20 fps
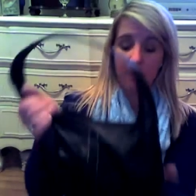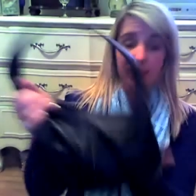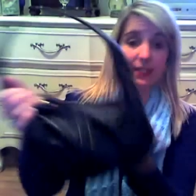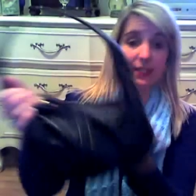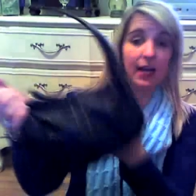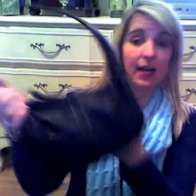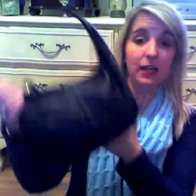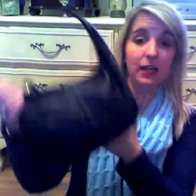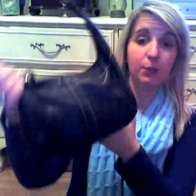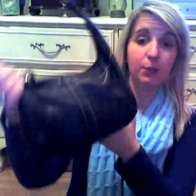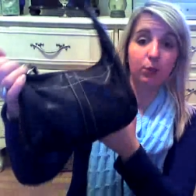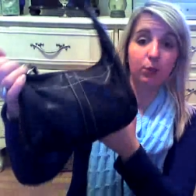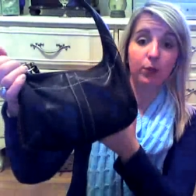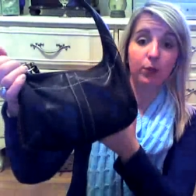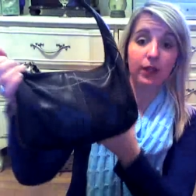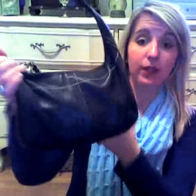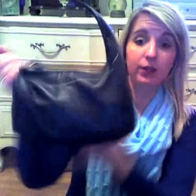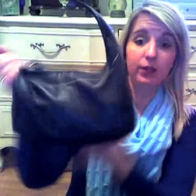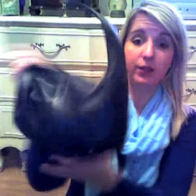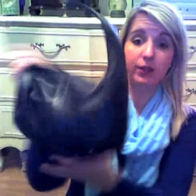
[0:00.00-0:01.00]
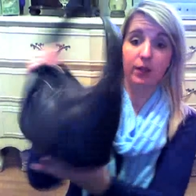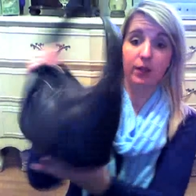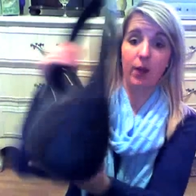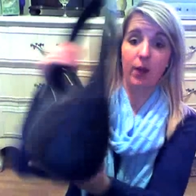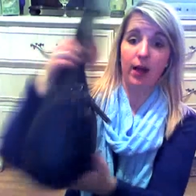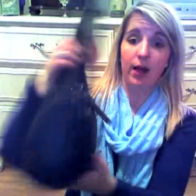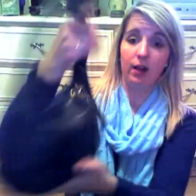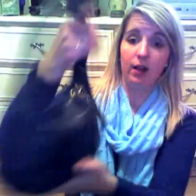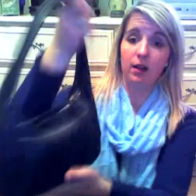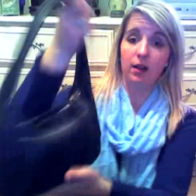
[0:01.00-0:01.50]
it's held up really really
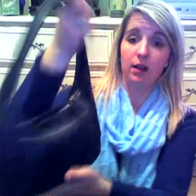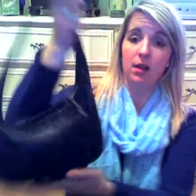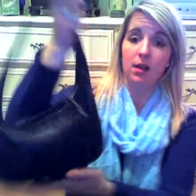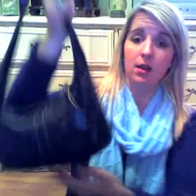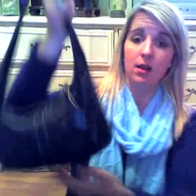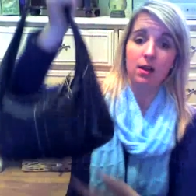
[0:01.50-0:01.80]
well.